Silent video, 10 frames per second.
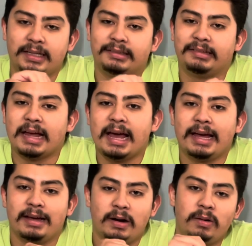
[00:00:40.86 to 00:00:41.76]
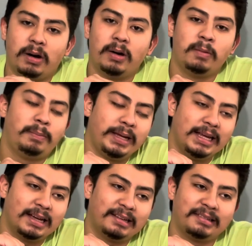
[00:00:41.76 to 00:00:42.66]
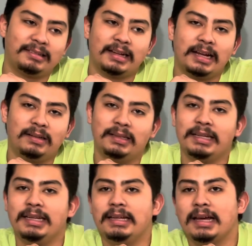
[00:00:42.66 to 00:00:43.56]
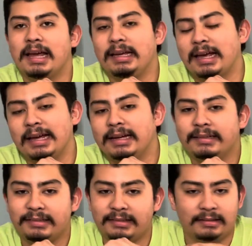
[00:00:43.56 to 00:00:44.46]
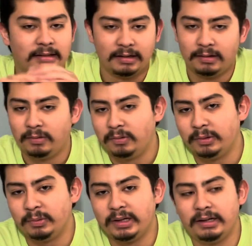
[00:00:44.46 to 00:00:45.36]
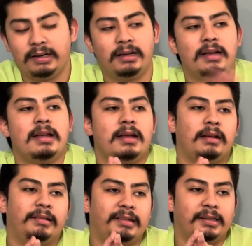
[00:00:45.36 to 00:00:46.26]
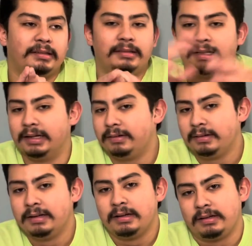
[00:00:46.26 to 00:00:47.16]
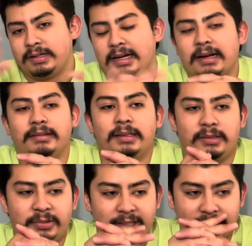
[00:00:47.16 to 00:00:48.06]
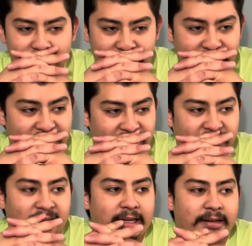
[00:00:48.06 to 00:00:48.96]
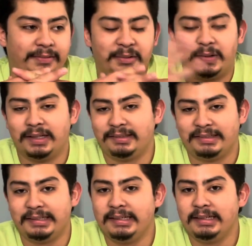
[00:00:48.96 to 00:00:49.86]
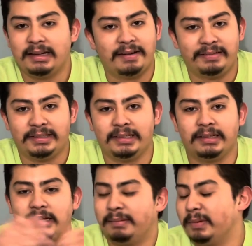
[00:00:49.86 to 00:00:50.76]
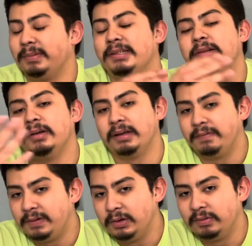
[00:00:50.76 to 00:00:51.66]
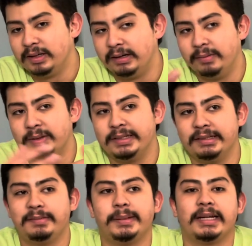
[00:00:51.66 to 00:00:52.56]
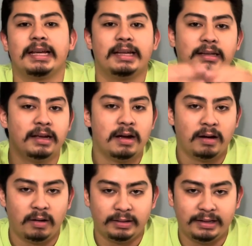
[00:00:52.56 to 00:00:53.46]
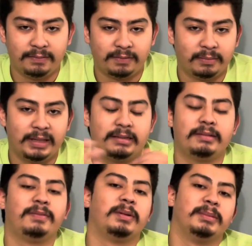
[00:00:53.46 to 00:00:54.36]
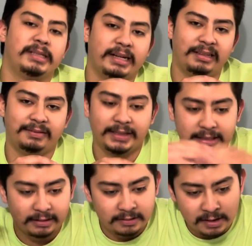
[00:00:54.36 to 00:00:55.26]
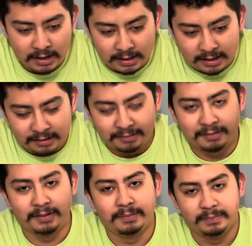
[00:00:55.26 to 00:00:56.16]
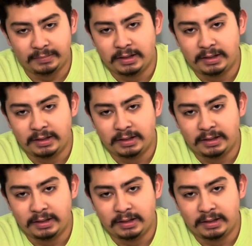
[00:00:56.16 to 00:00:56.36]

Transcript: that's at o o p s l e a k s one word. So you know check out their Twitter, their thread if you want to see everything. I'm gonna be showing a few of their images, but again all the information from today's video is from